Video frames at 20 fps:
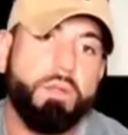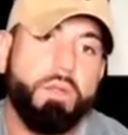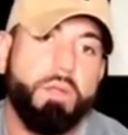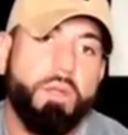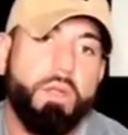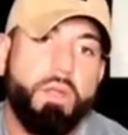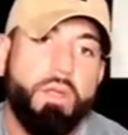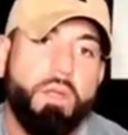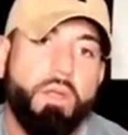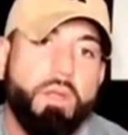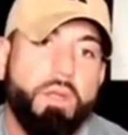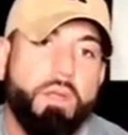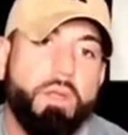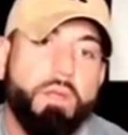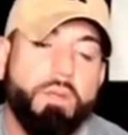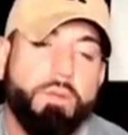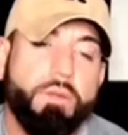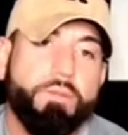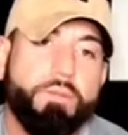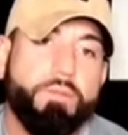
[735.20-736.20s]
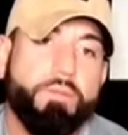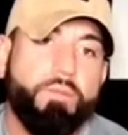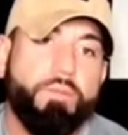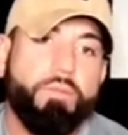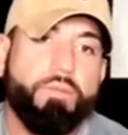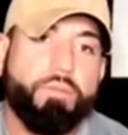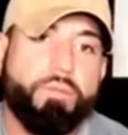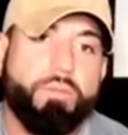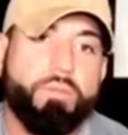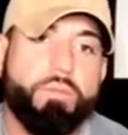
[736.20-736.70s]
I think people
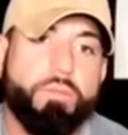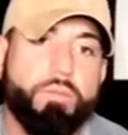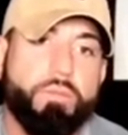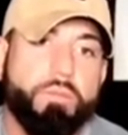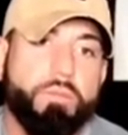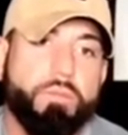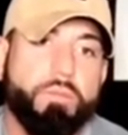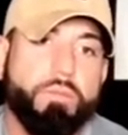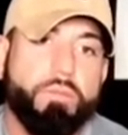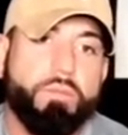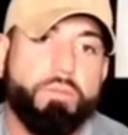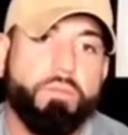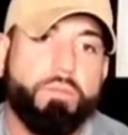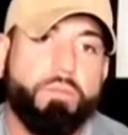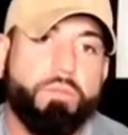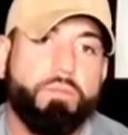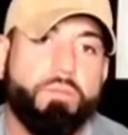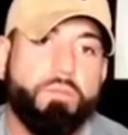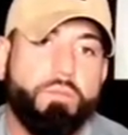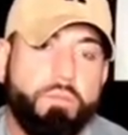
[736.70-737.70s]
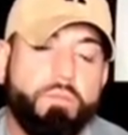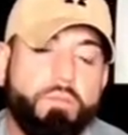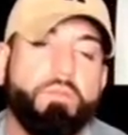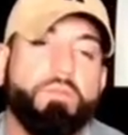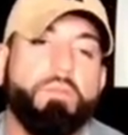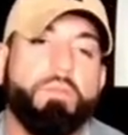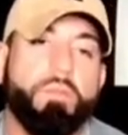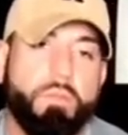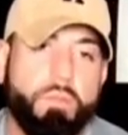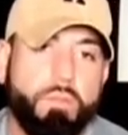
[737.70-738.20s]
understand me too, a
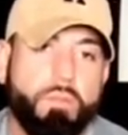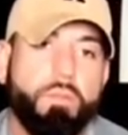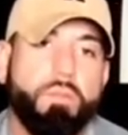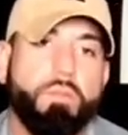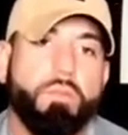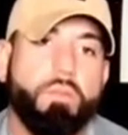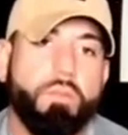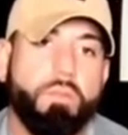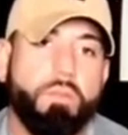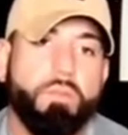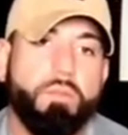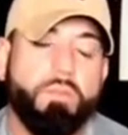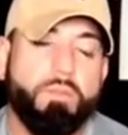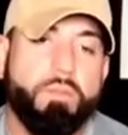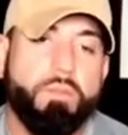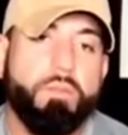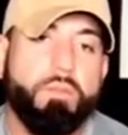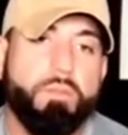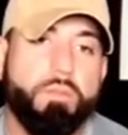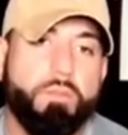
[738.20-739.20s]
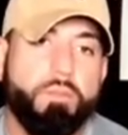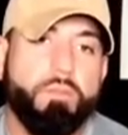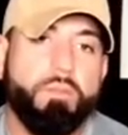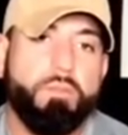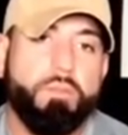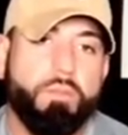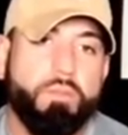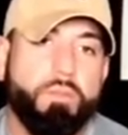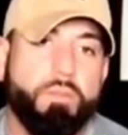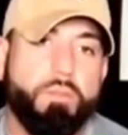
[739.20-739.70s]
little bit better, what I'm saying, if
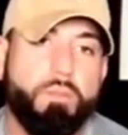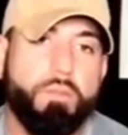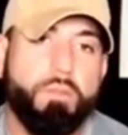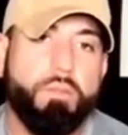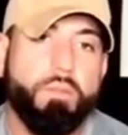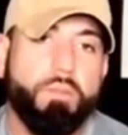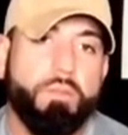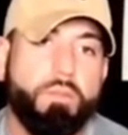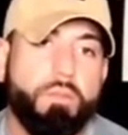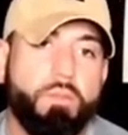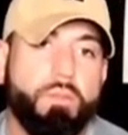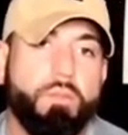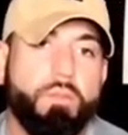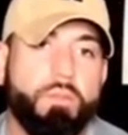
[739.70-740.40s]
I'm more open,